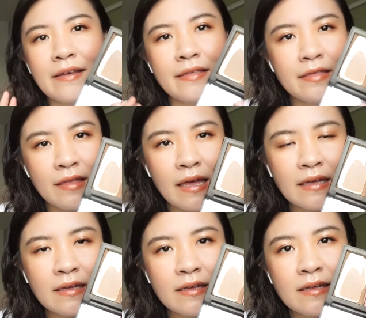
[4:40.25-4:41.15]

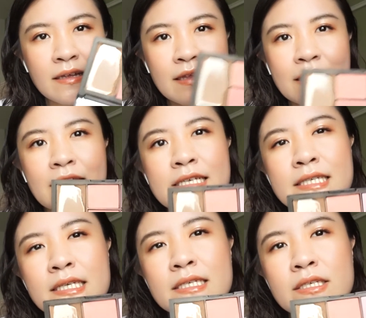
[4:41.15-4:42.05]
think
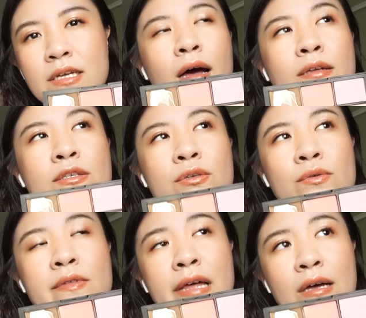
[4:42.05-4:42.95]
this is
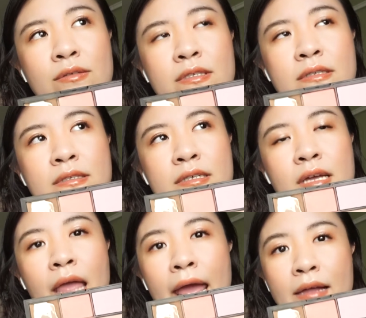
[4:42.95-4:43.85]

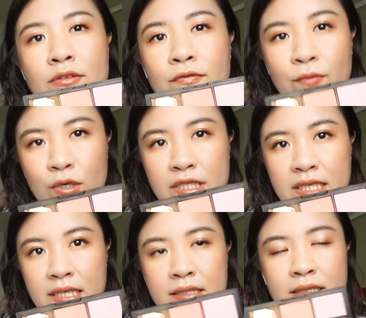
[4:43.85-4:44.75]

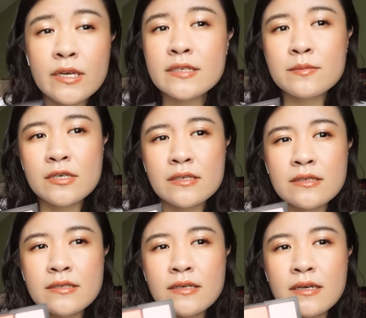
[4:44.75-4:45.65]
2014
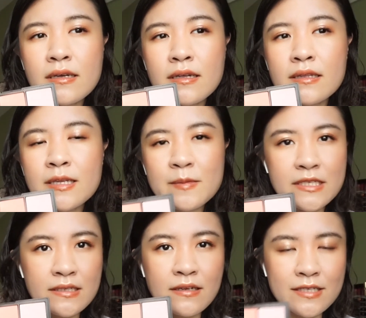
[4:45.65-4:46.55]
Christmas
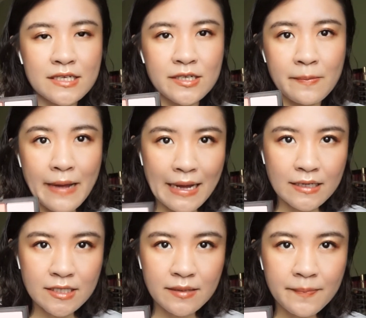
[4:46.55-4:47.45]
limited edition
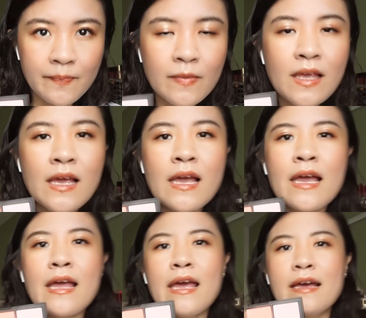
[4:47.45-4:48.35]
packaging,
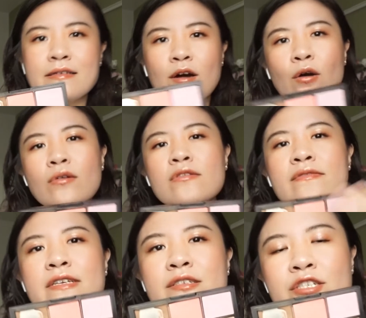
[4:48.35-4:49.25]
and all of
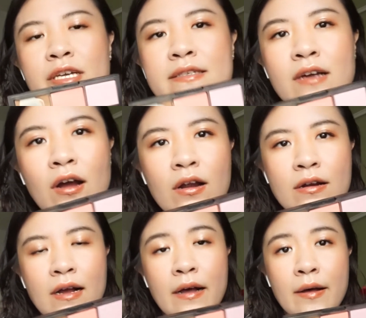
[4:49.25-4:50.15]
these shades
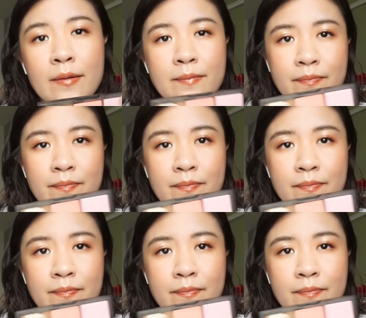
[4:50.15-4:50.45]
are